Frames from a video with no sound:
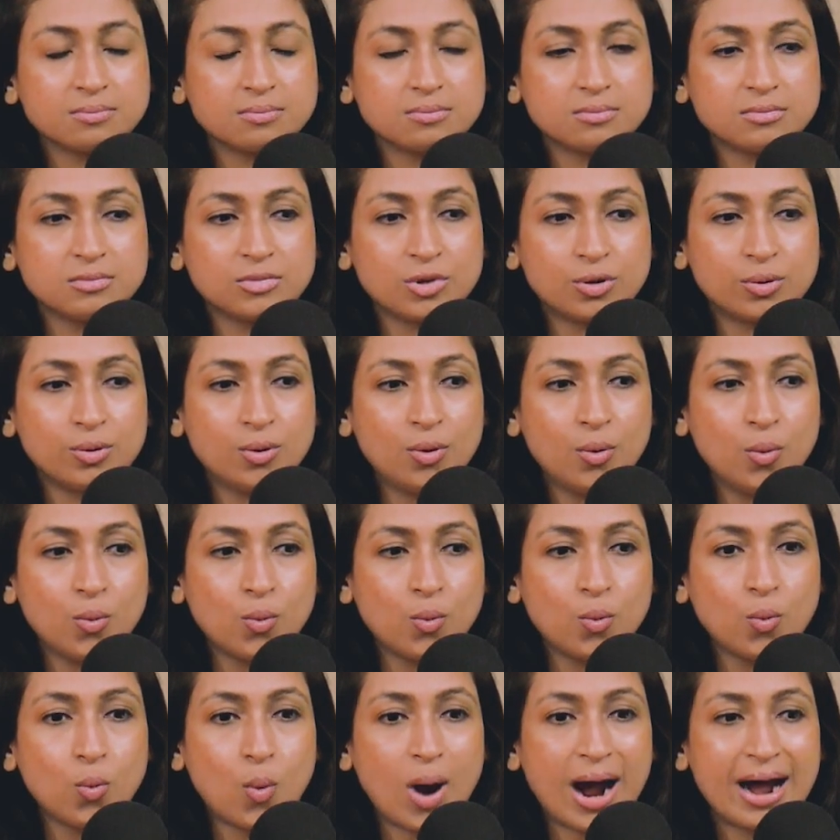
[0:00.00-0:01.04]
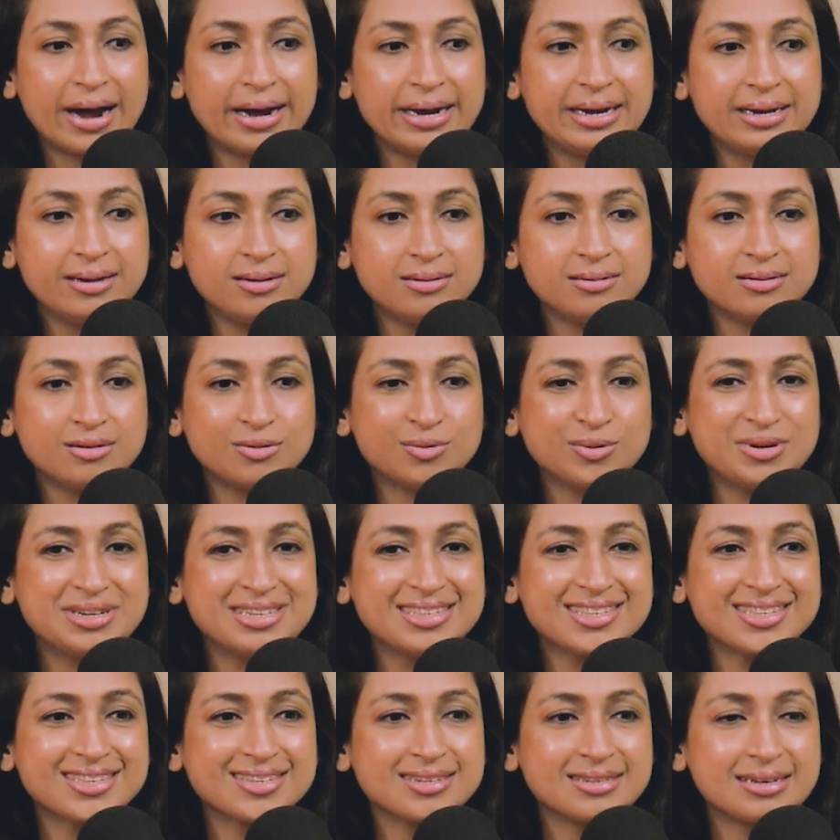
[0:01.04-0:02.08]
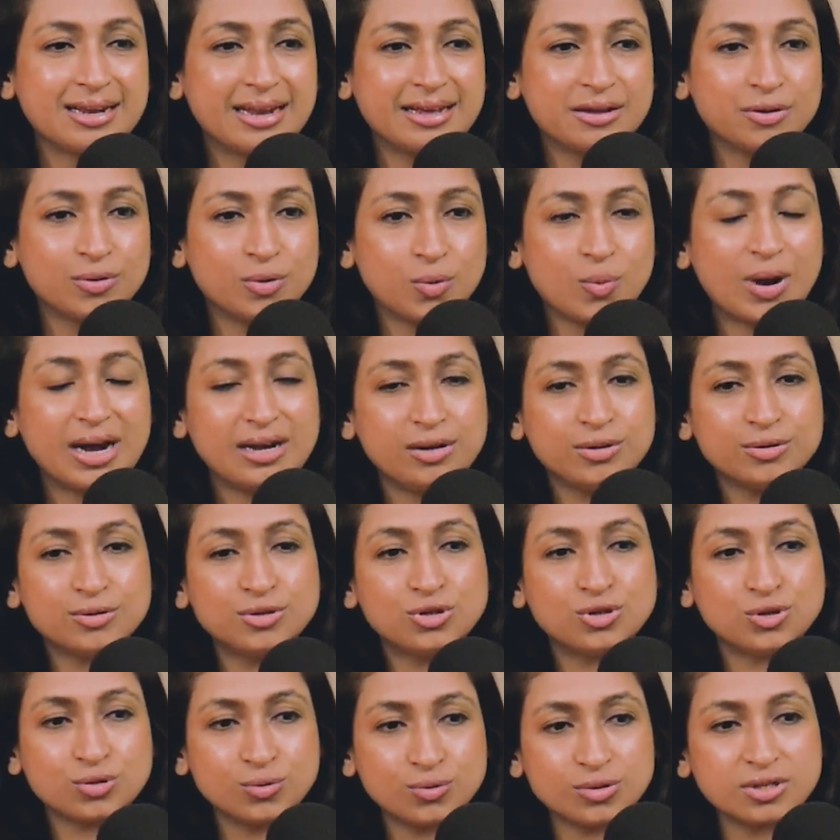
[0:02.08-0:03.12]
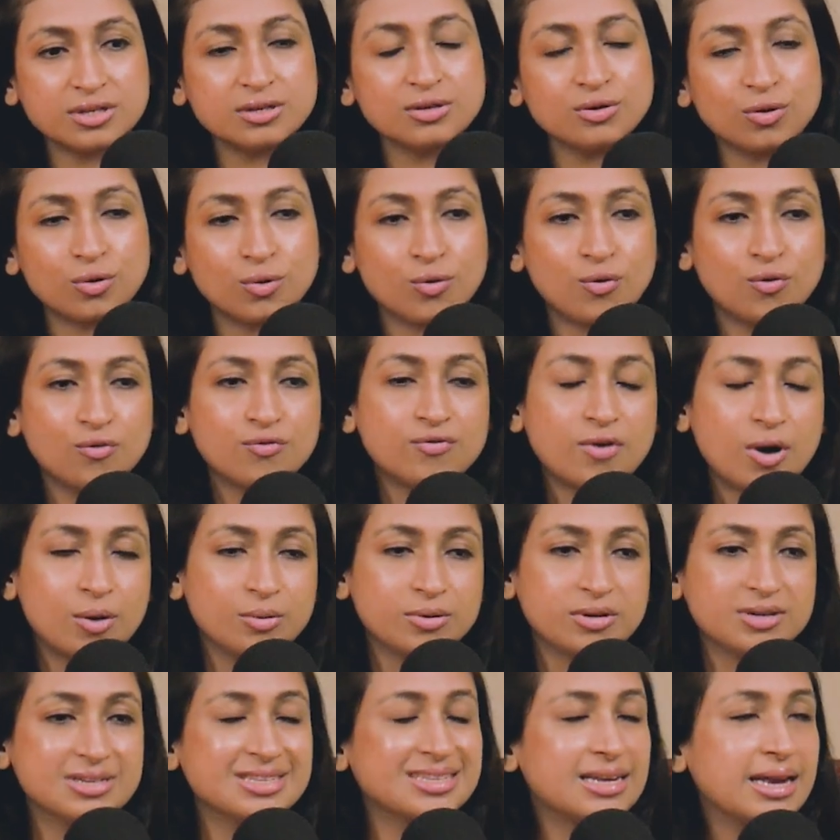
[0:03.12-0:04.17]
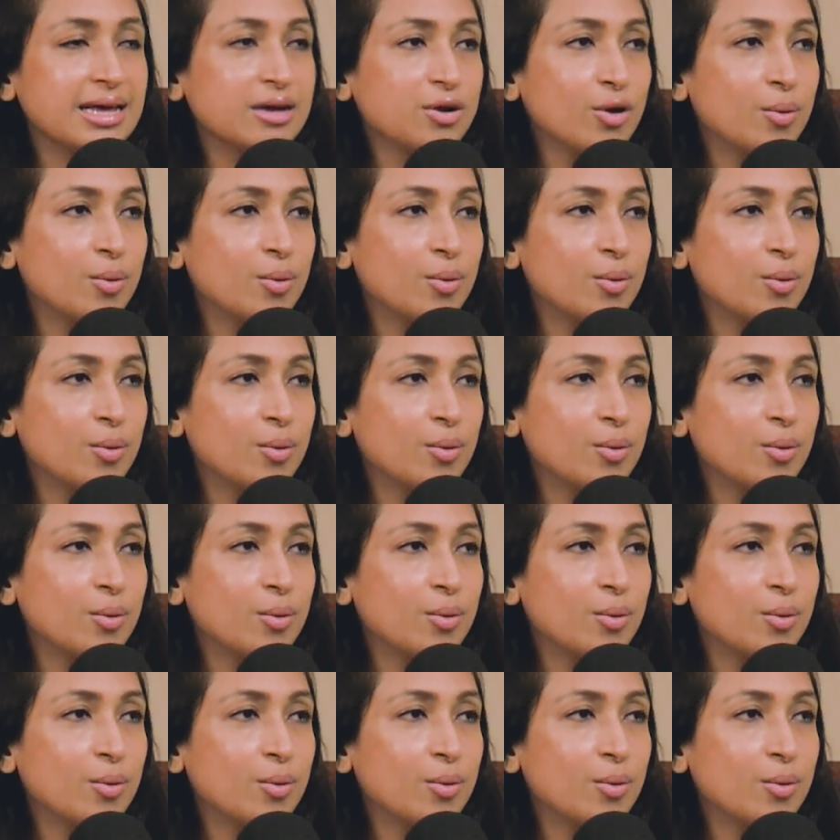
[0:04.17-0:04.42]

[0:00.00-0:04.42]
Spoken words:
while, it's like, while you're choosing your co-founder, it's like your